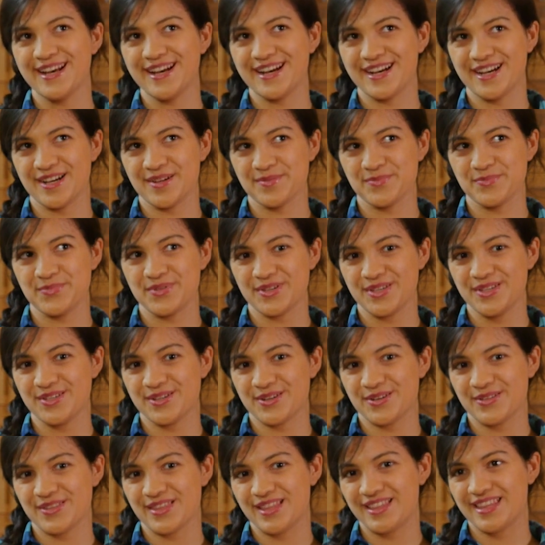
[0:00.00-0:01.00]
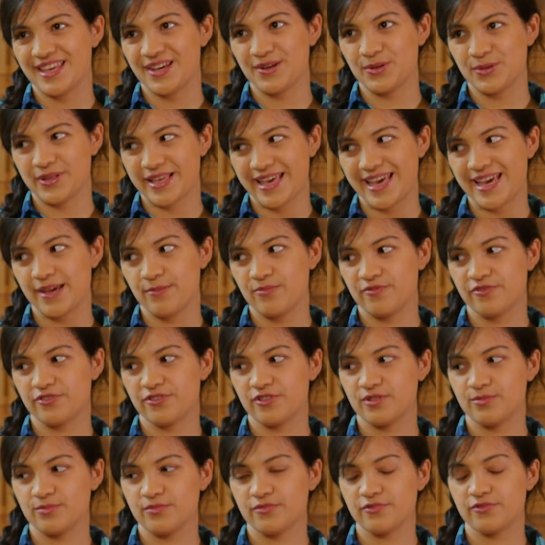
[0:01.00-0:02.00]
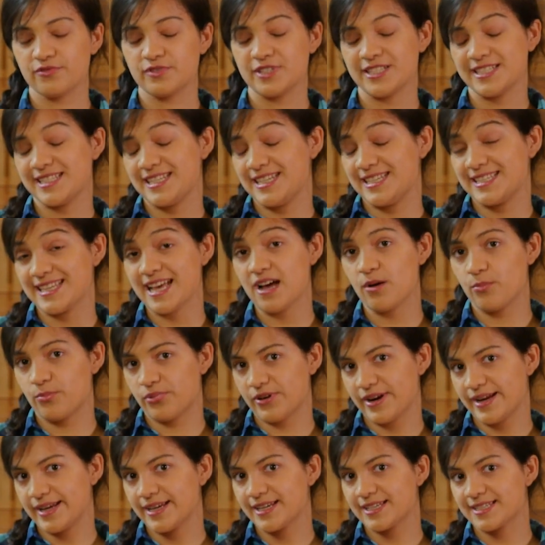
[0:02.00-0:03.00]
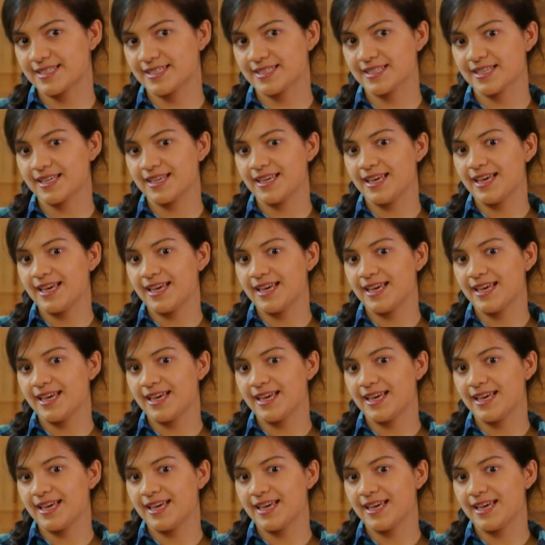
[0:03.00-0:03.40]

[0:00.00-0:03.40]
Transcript: Um, but you know that they all came from disease outbreaks,